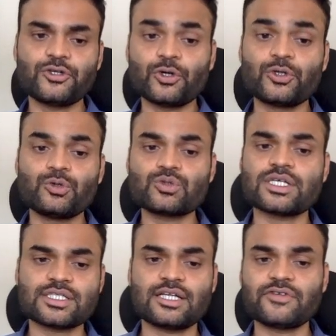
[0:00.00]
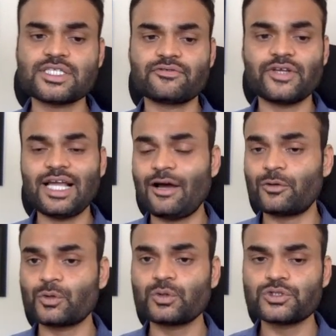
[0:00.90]
your user service will
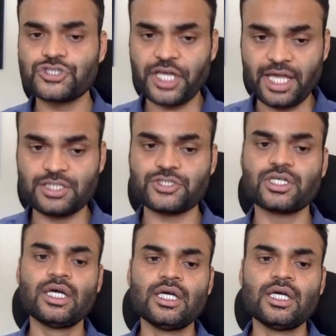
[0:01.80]
have to change.